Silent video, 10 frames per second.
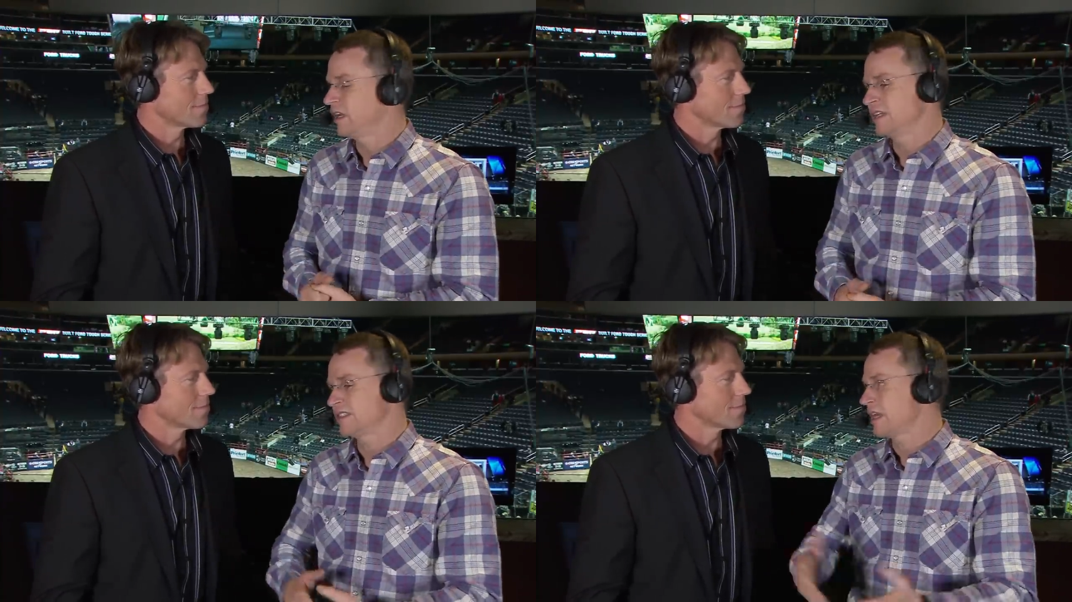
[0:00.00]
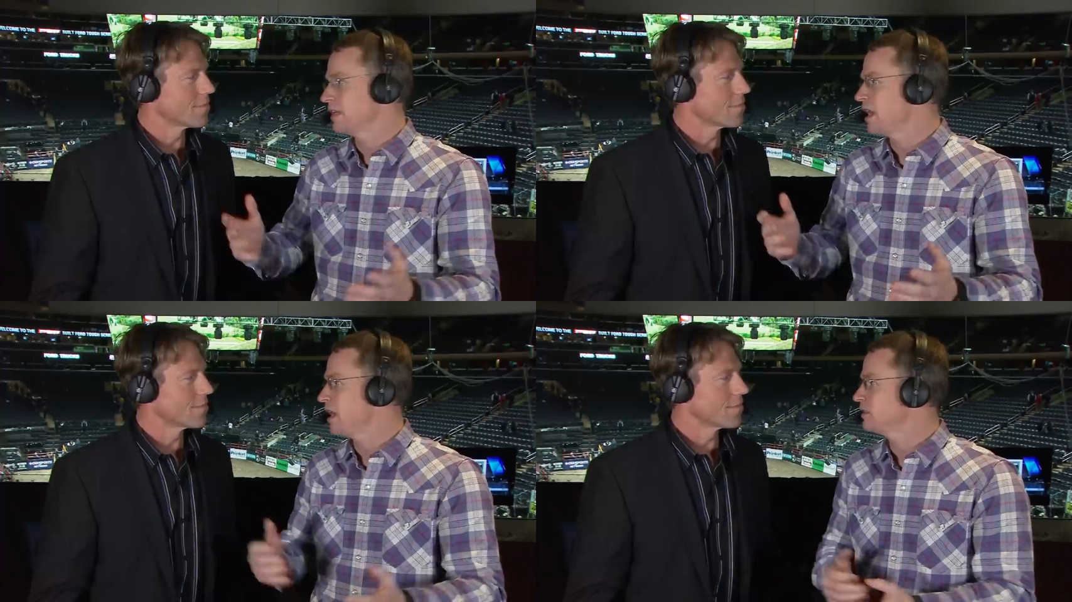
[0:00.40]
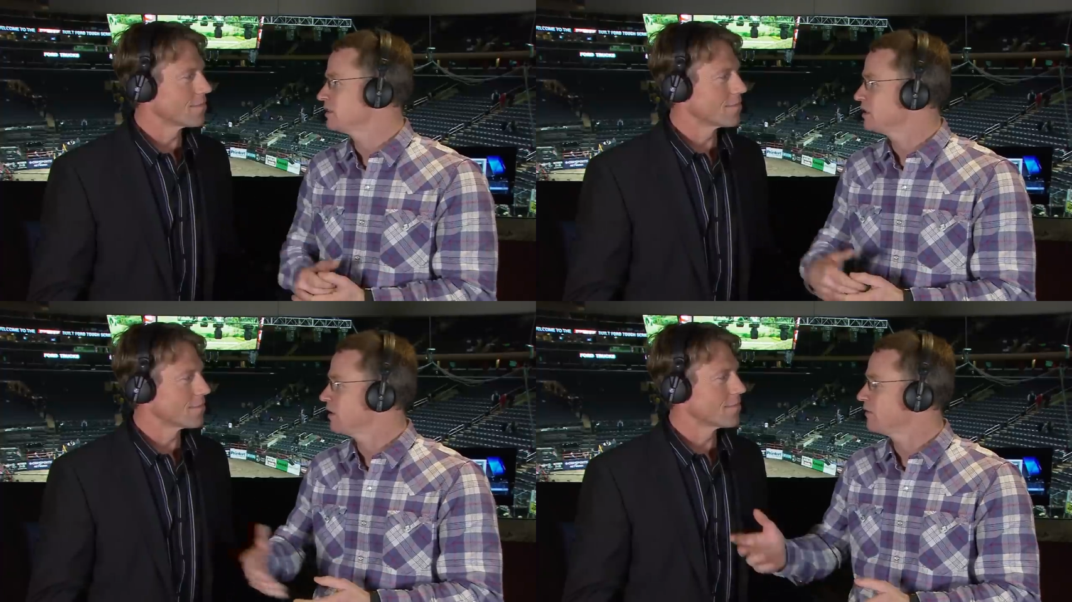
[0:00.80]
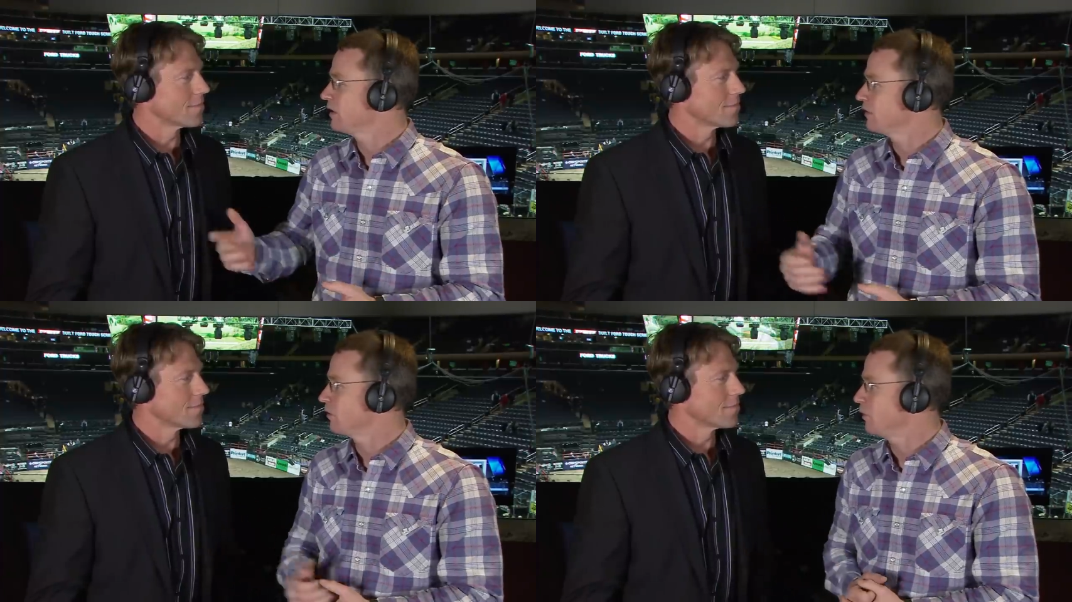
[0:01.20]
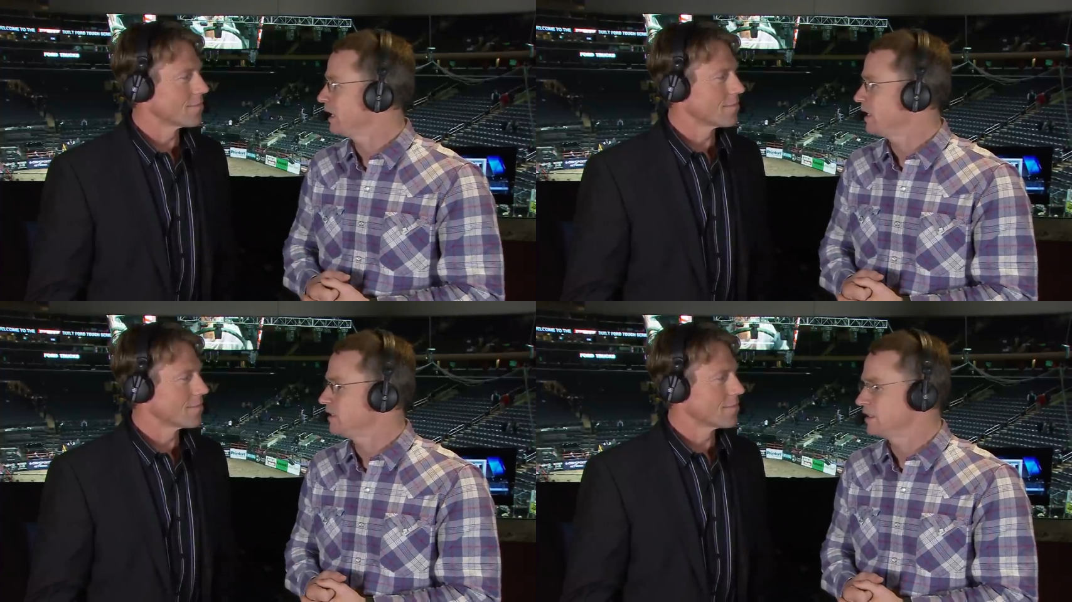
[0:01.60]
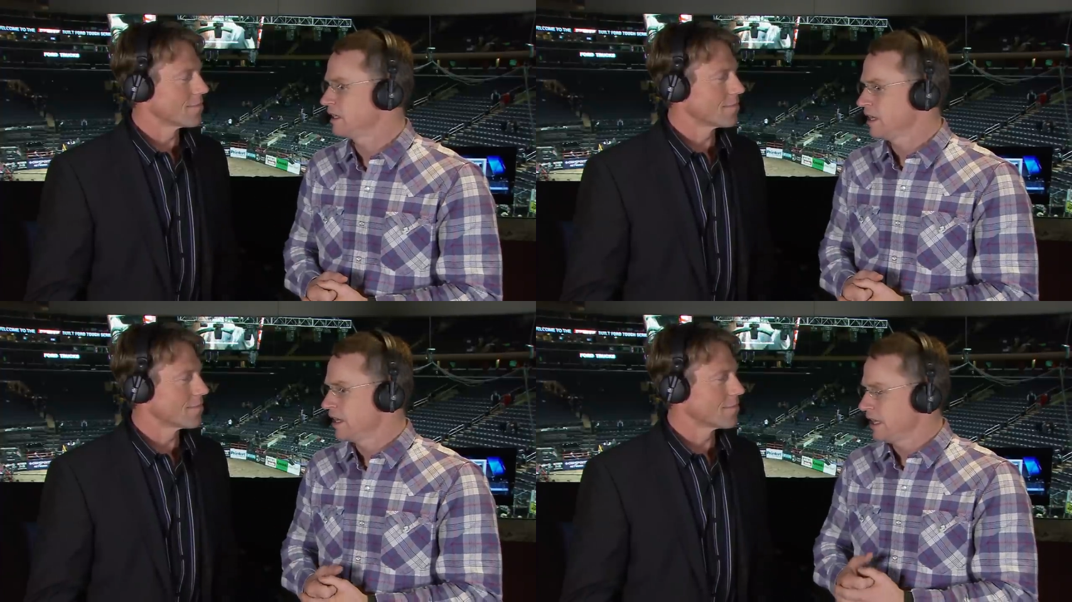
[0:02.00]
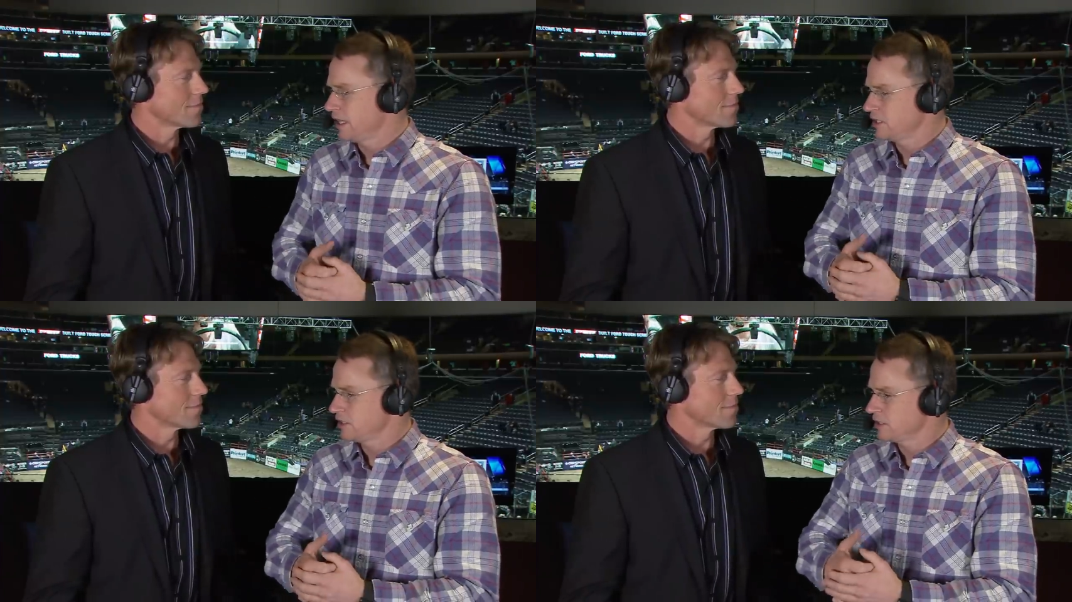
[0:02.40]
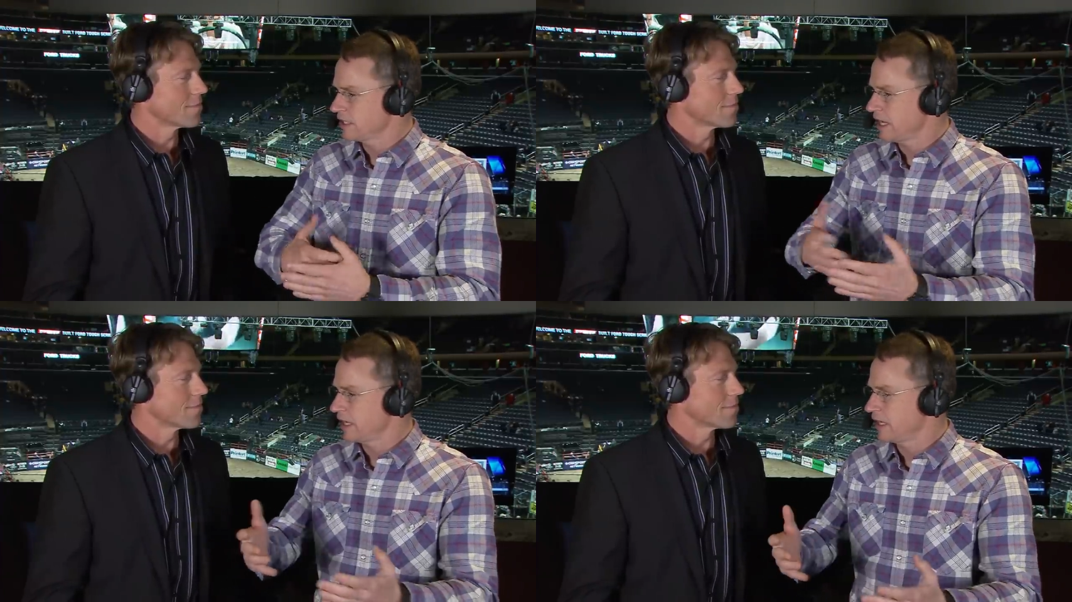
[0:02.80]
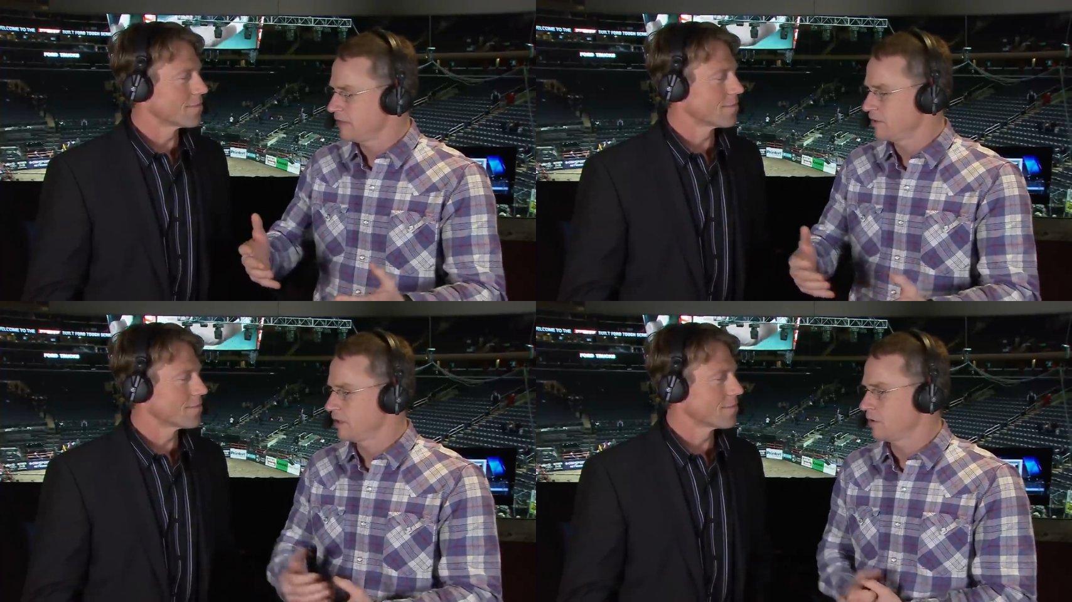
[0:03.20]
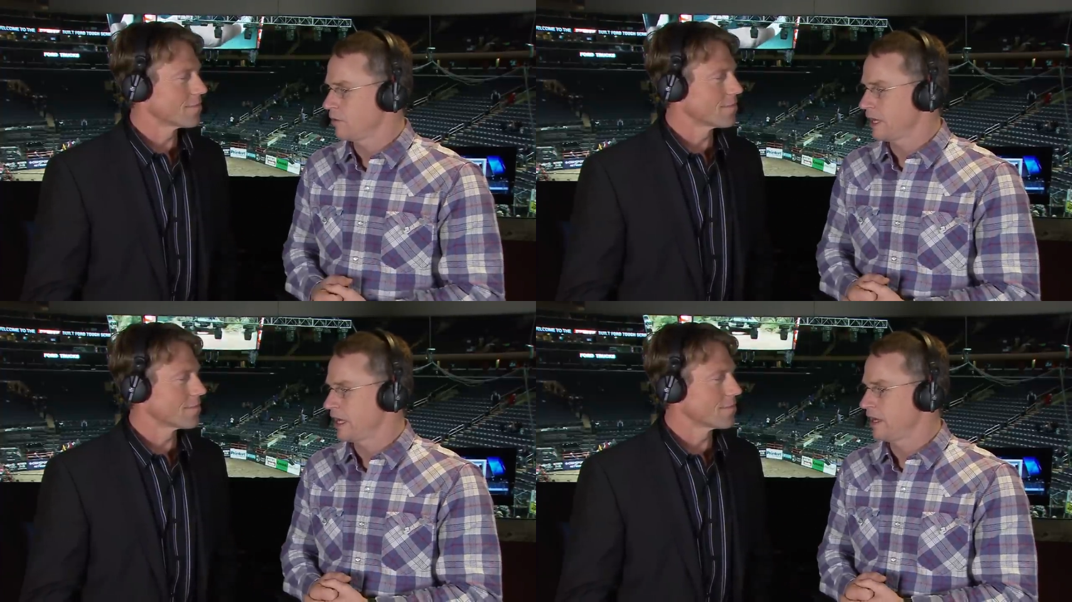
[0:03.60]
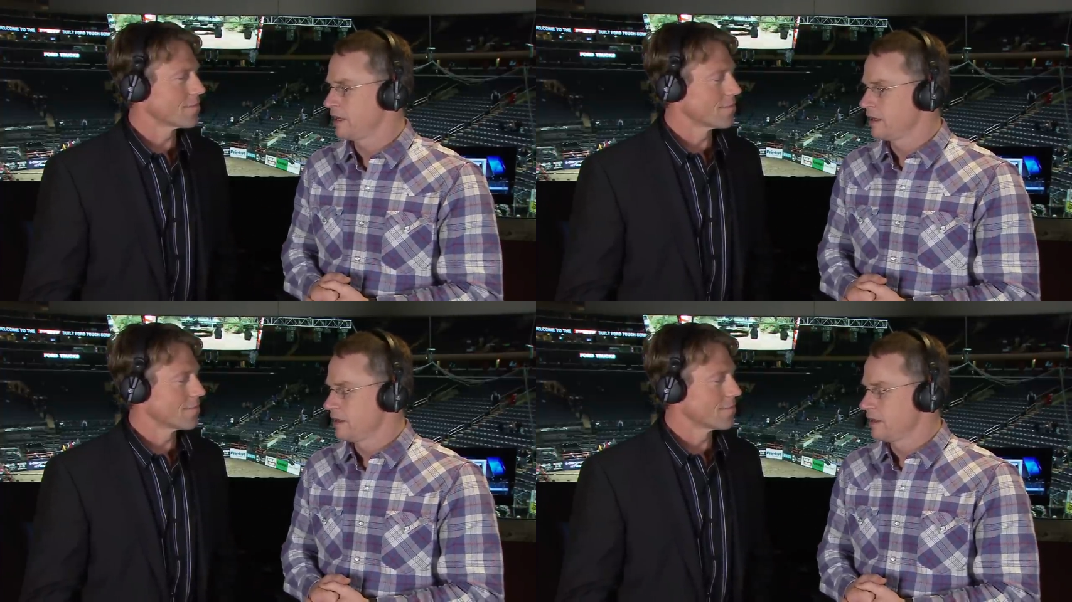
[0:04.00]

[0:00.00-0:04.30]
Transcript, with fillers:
Speaker 1: And he's like, "No, nah, I'll just stay over here in the weeds," and he's just kind of giving it away.